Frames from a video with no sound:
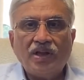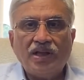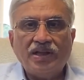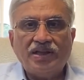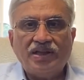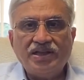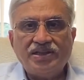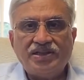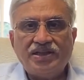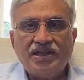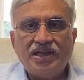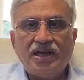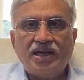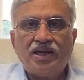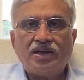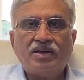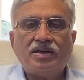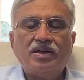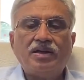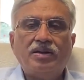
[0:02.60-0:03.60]
This
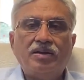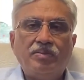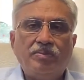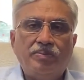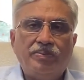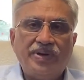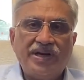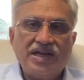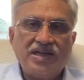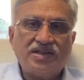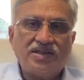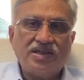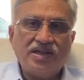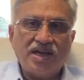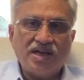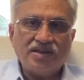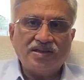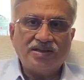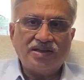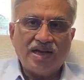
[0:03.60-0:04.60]
year, BRICS
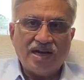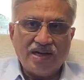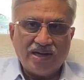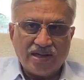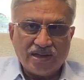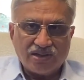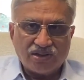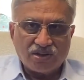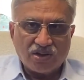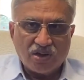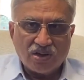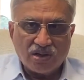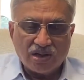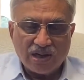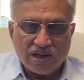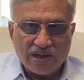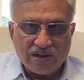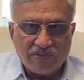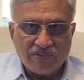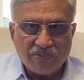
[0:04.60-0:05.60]
Young Scientist
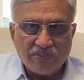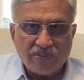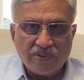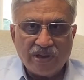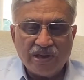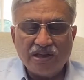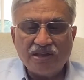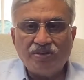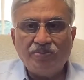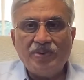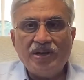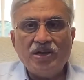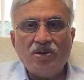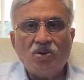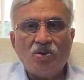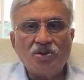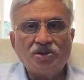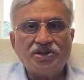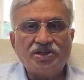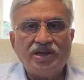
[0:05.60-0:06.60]
Conclave is being
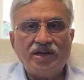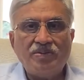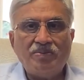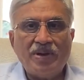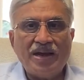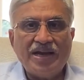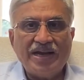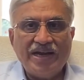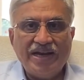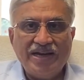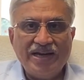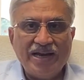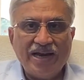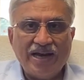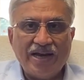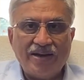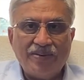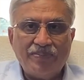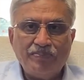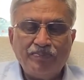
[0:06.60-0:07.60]
hosted by
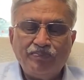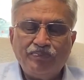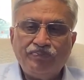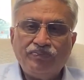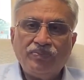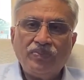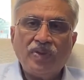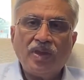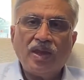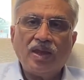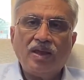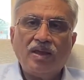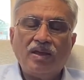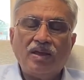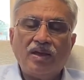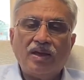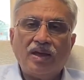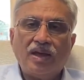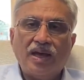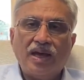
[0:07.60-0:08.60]
India,
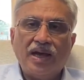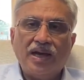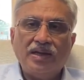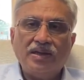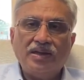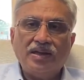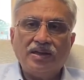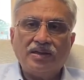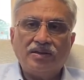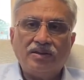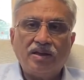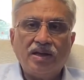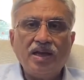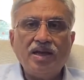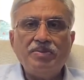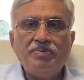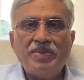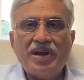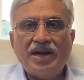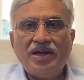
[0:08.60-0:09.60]
and the three
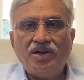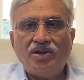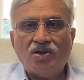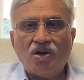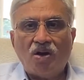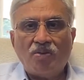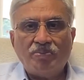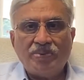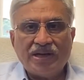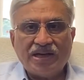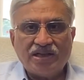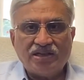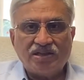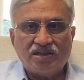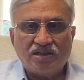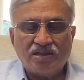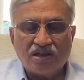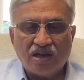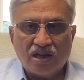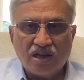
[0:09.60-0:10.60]
main
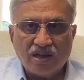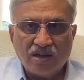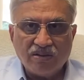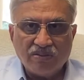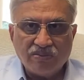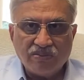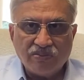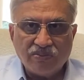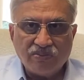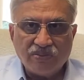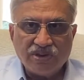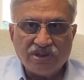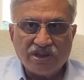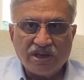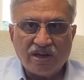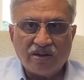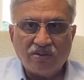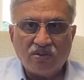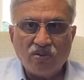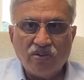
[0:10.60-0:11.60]
topics which
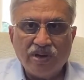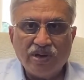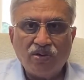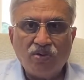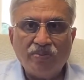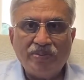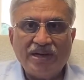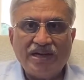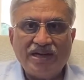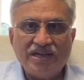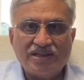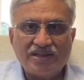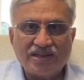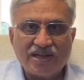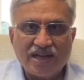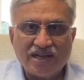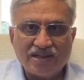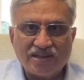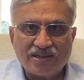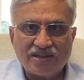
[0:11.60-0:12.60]
are going to be
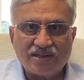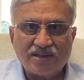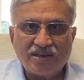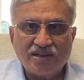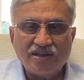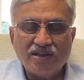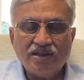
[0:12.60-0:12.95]
discussed.